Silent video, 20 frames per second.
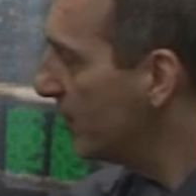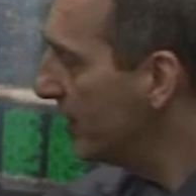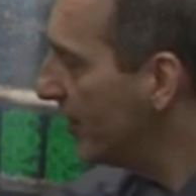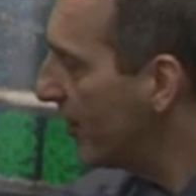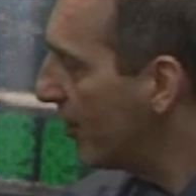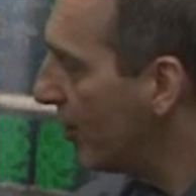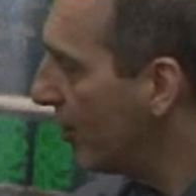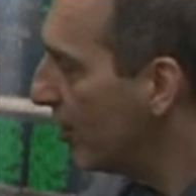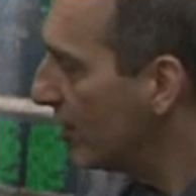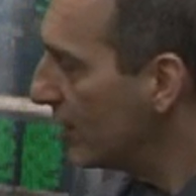it
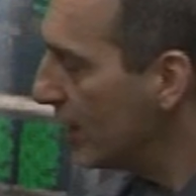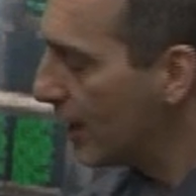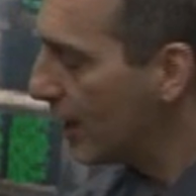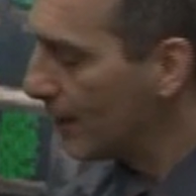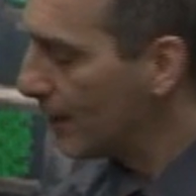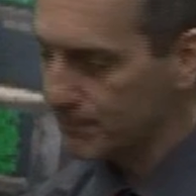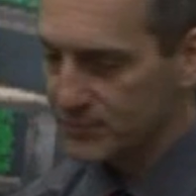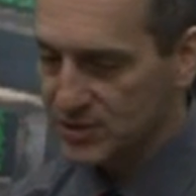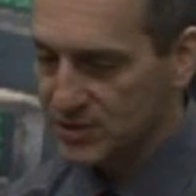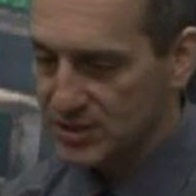all
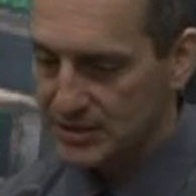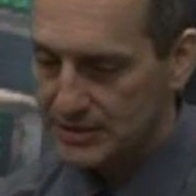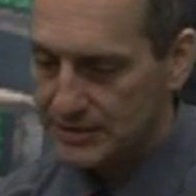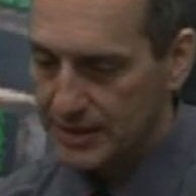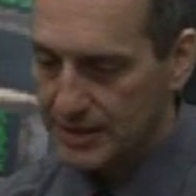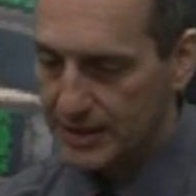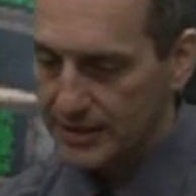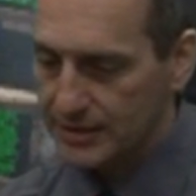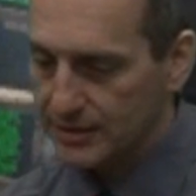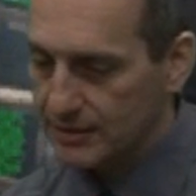up, just
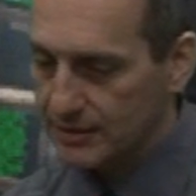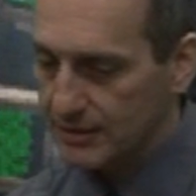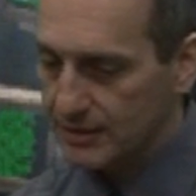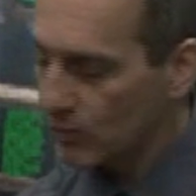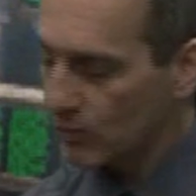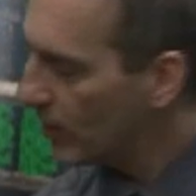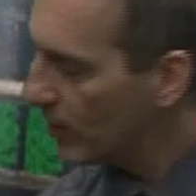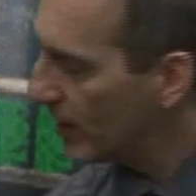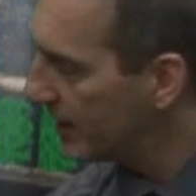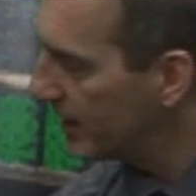like
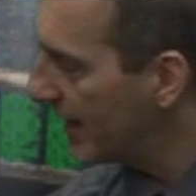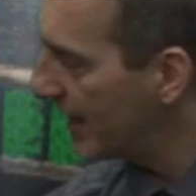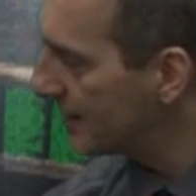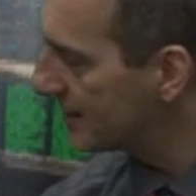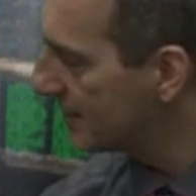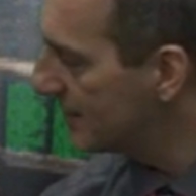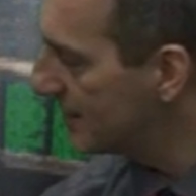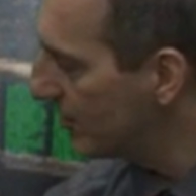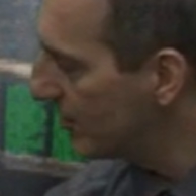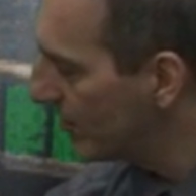Wen
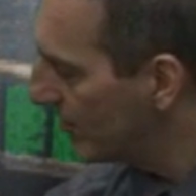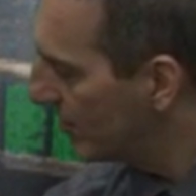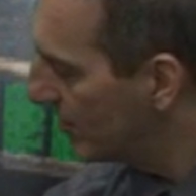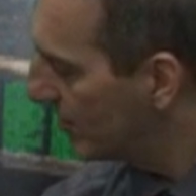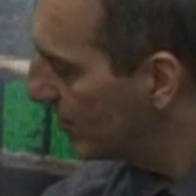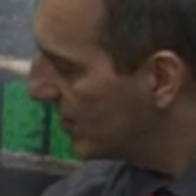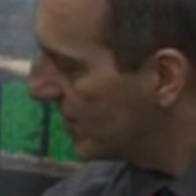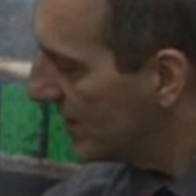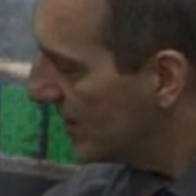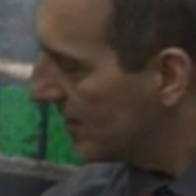has here,
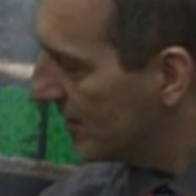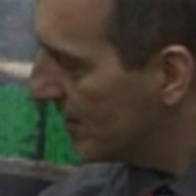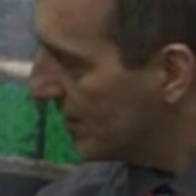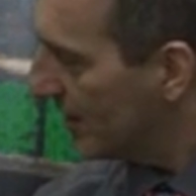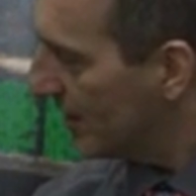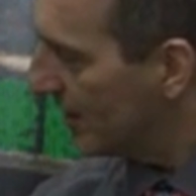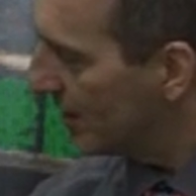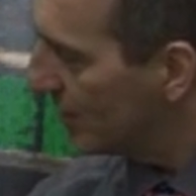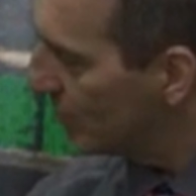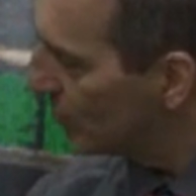
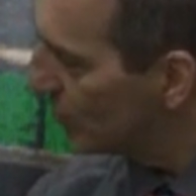and you